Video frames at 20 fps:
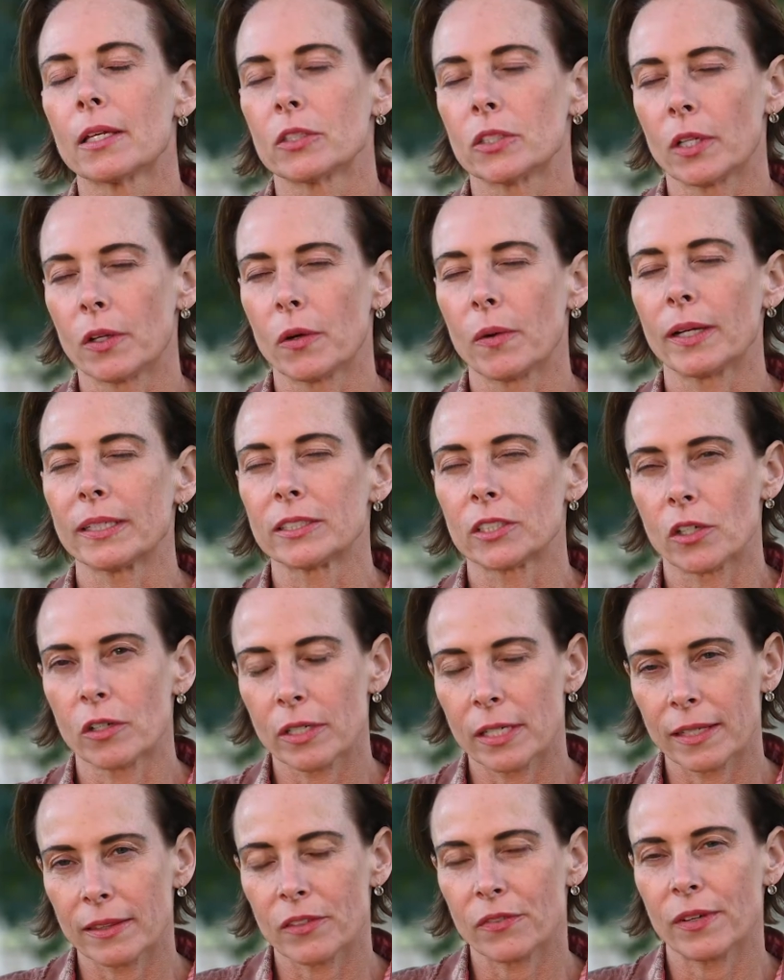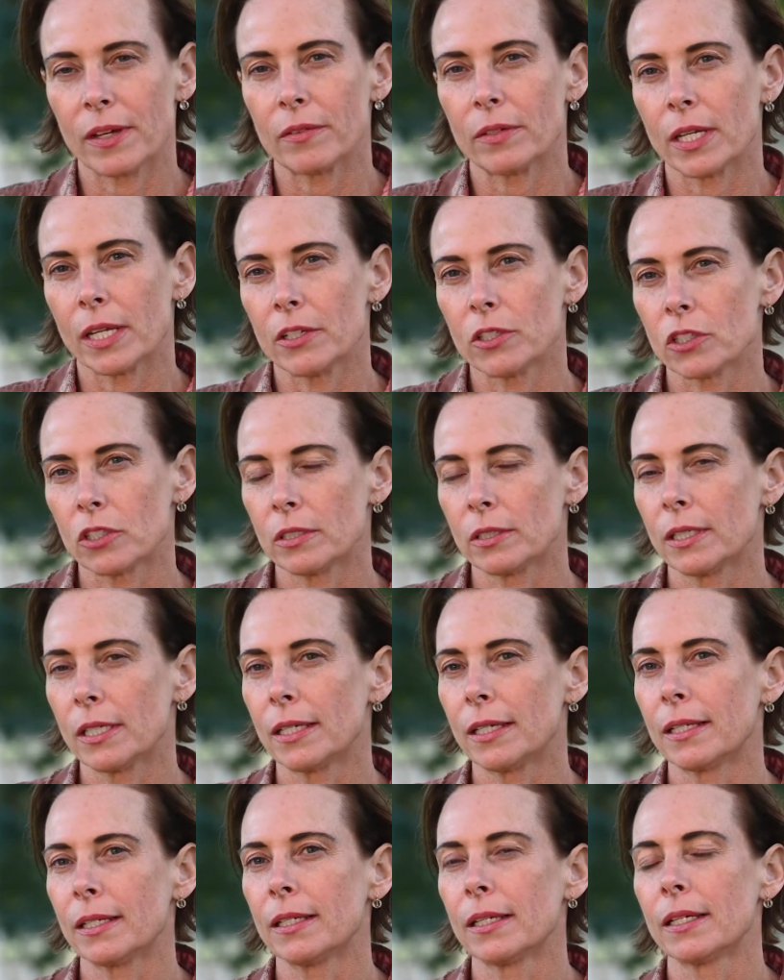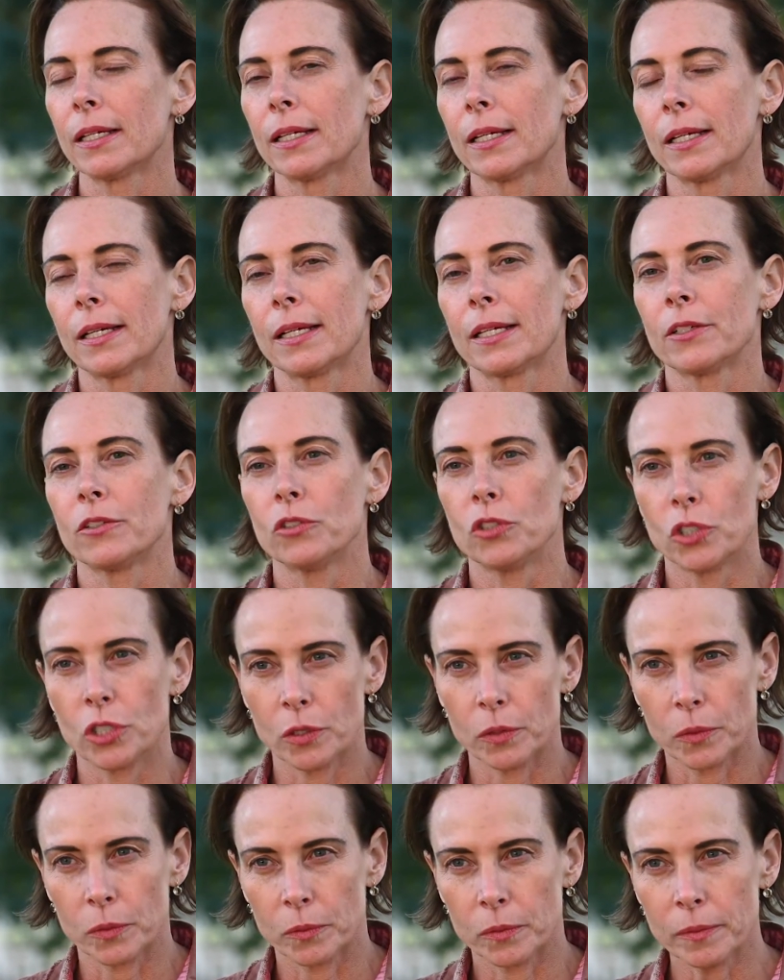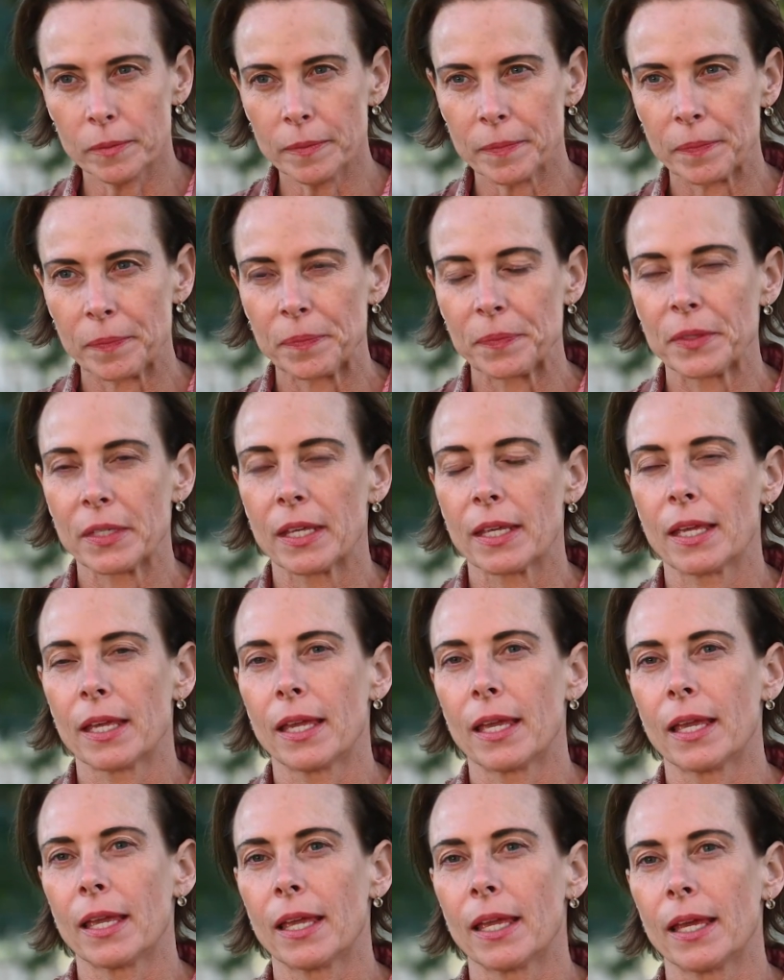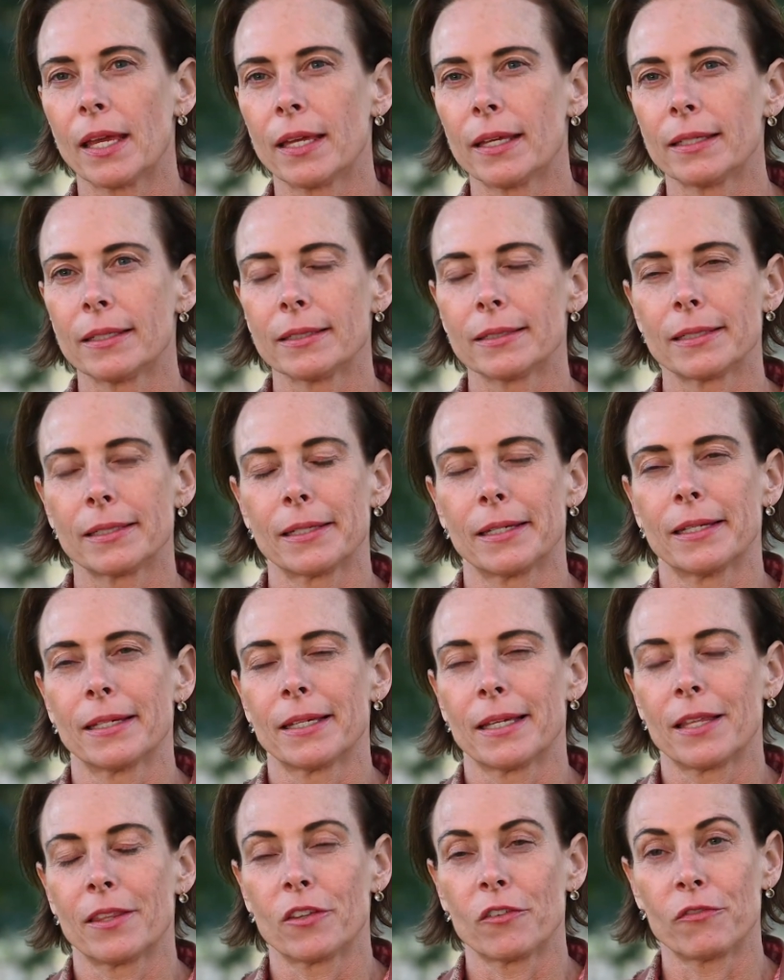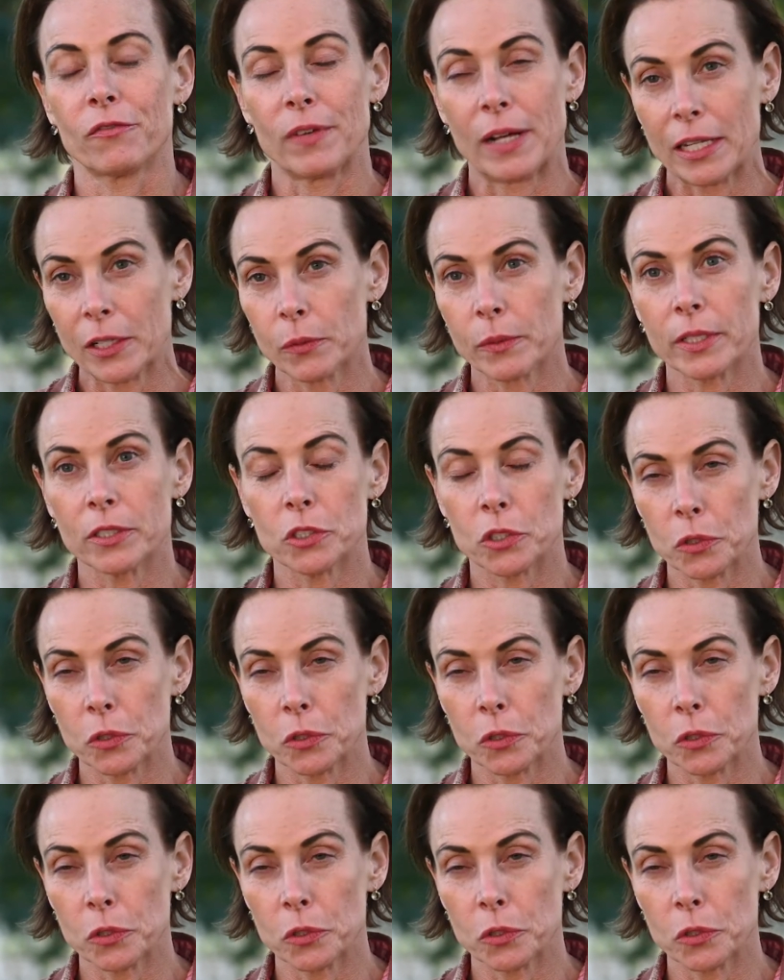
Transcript: So I started at the foundation in June, and the following